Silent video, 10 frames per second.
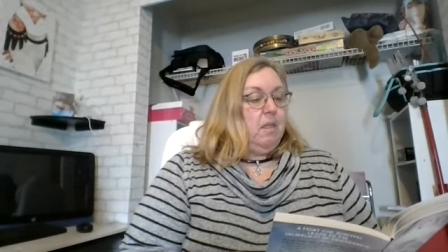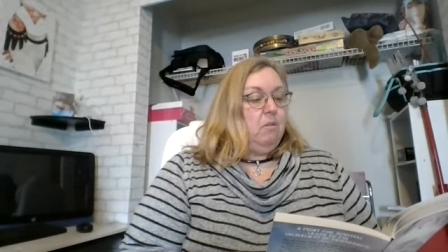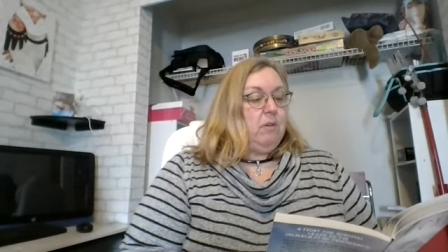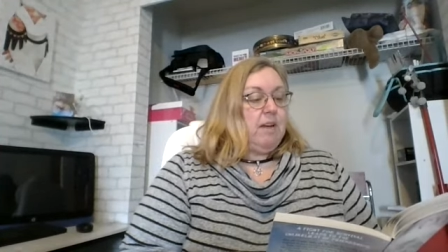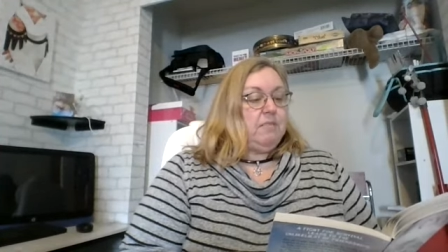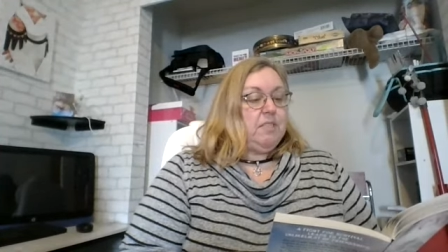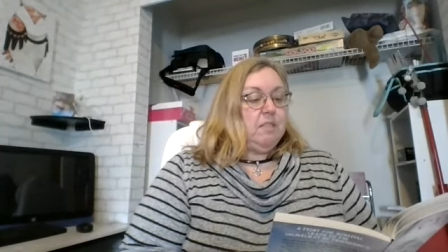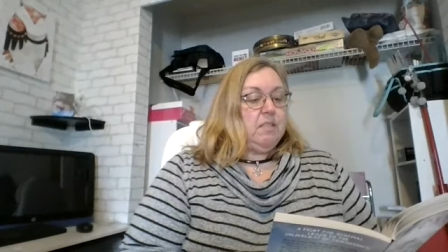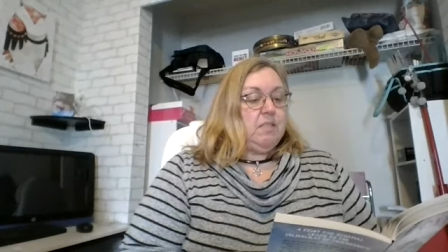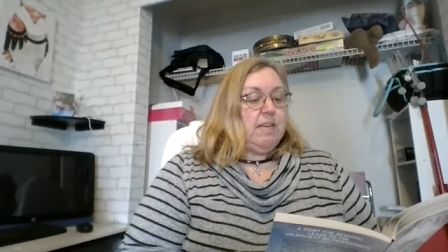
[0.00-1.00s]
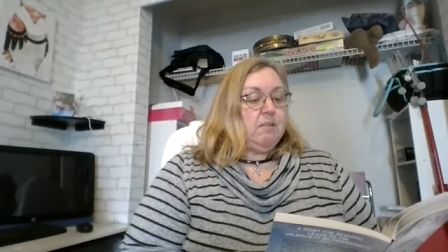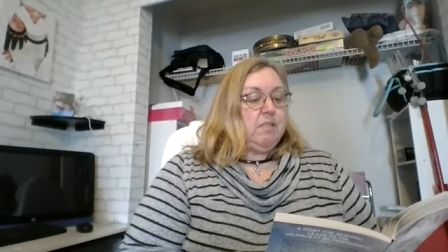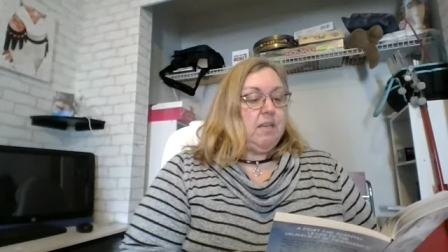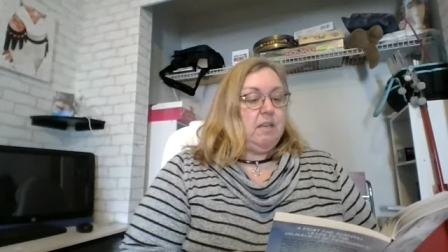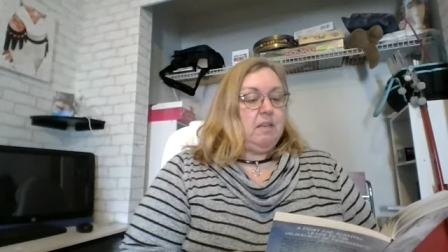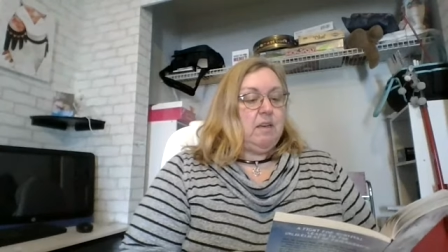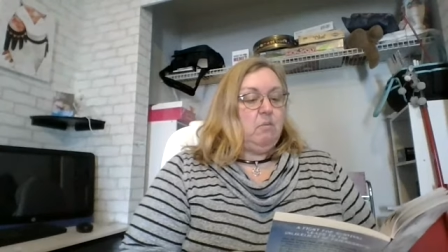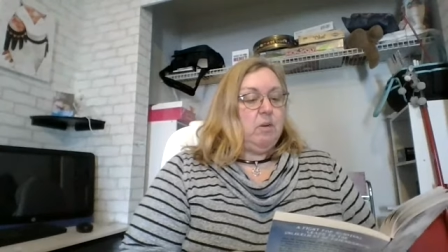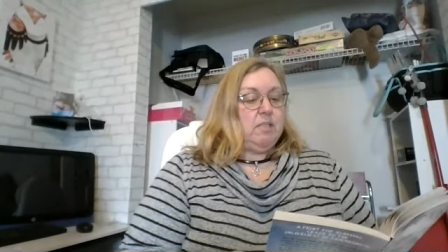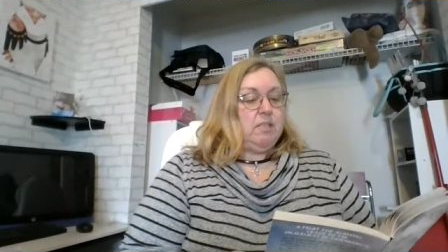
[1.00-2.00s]
The raft tilted down suddenly
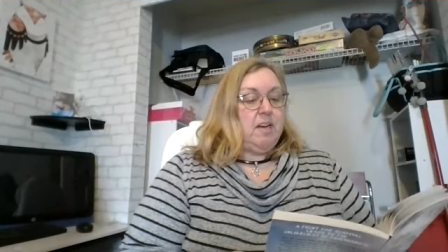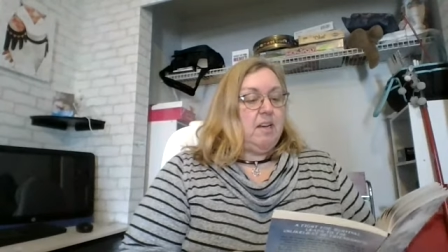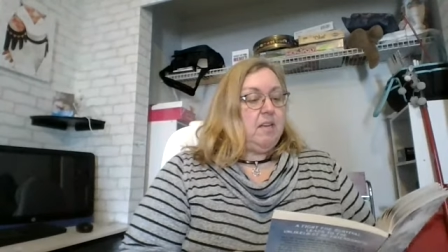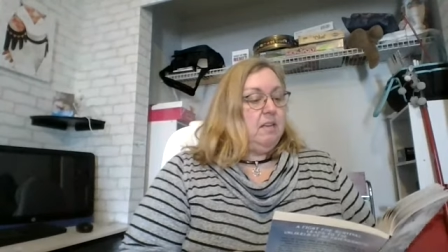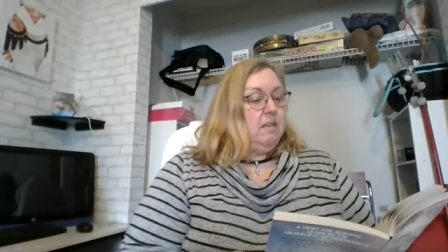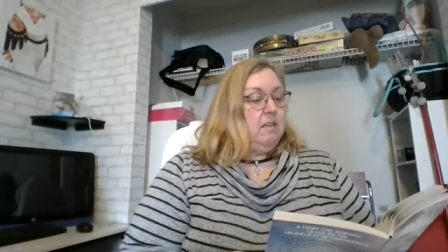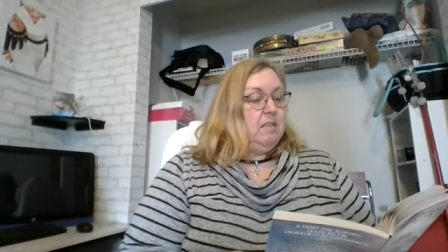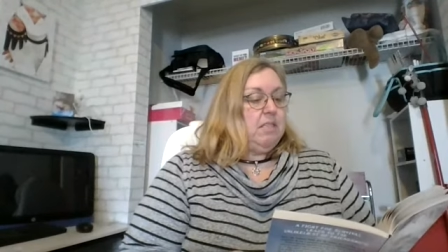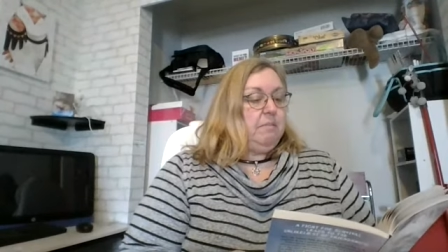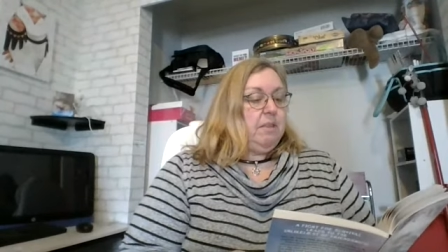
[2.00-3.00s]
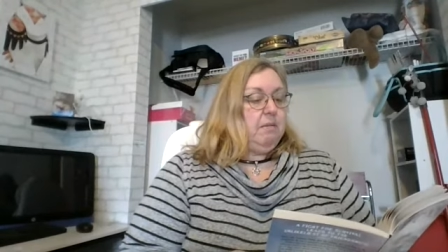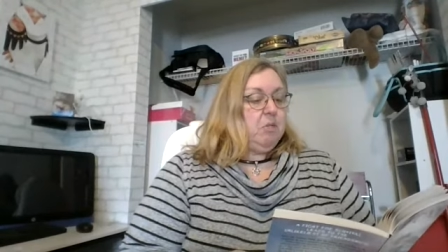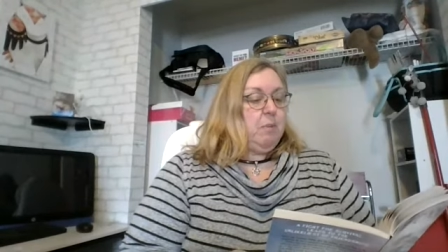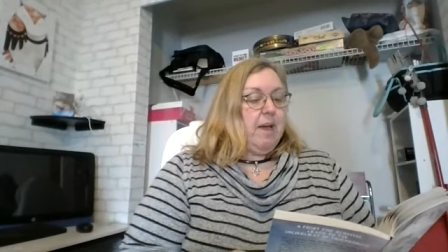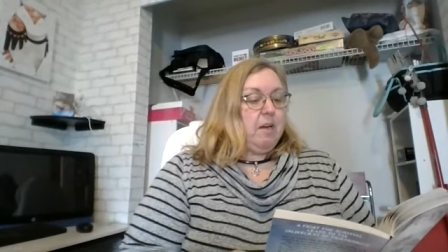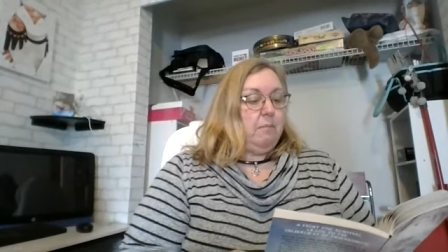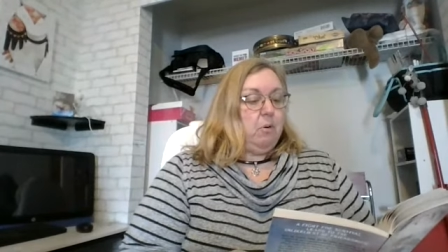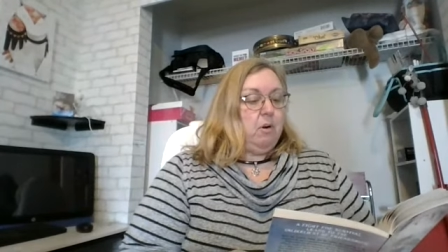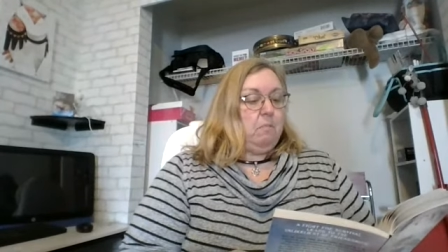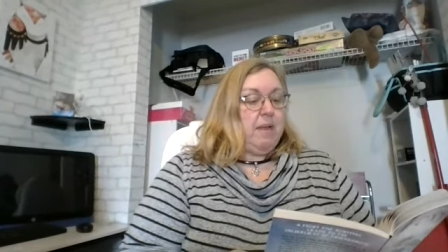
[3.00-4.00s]
on one side. Timothy was back
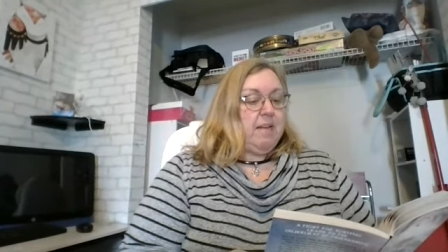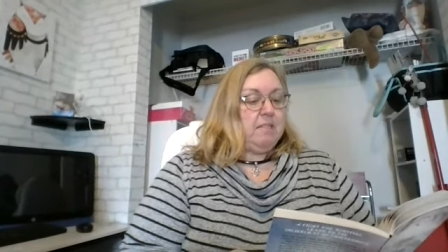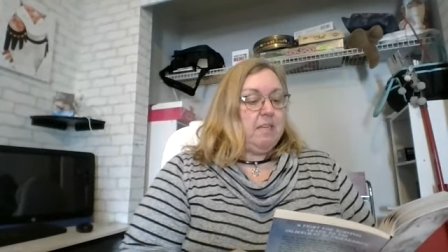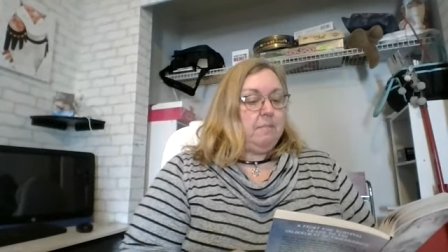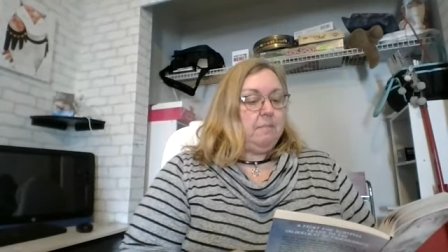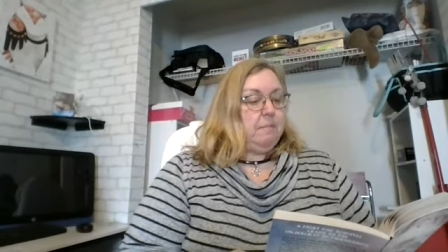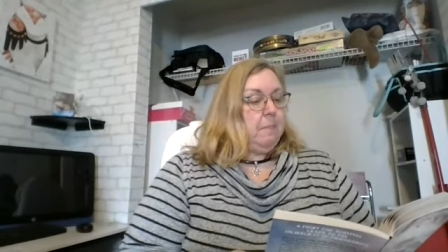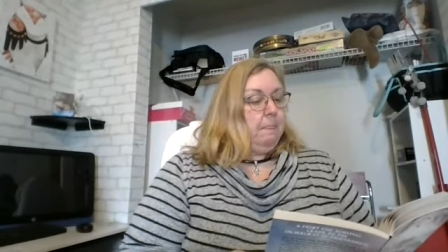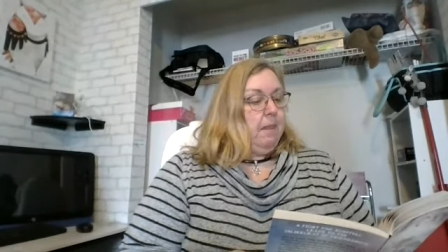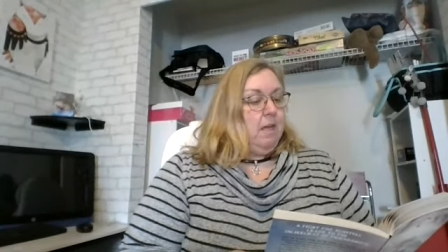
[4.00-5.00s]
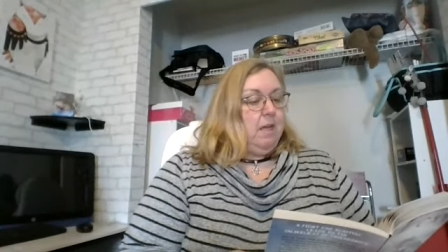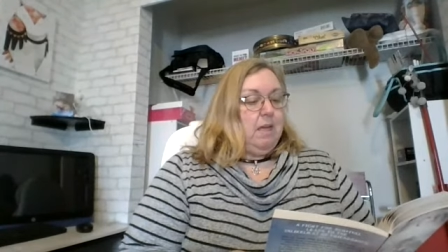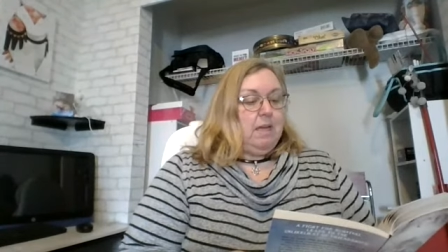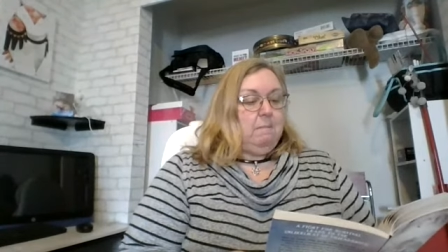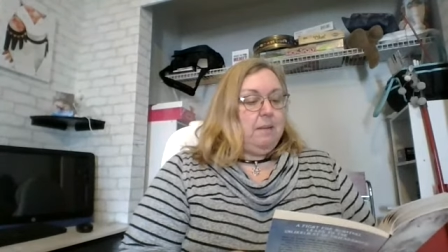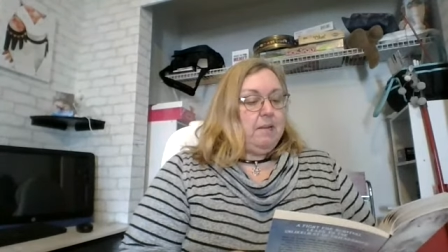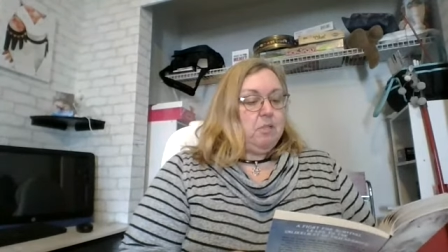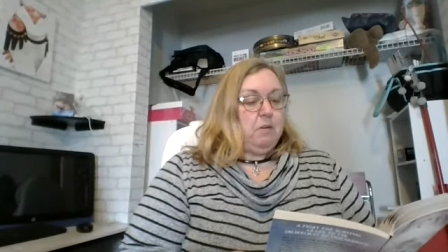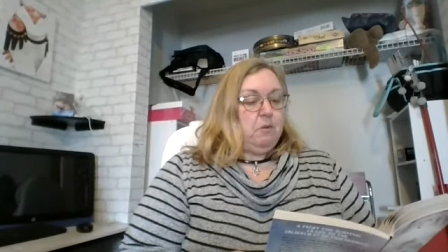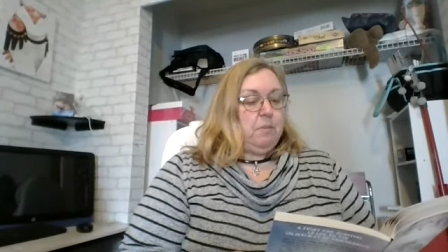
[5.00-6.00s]
aboard, panting. He bent over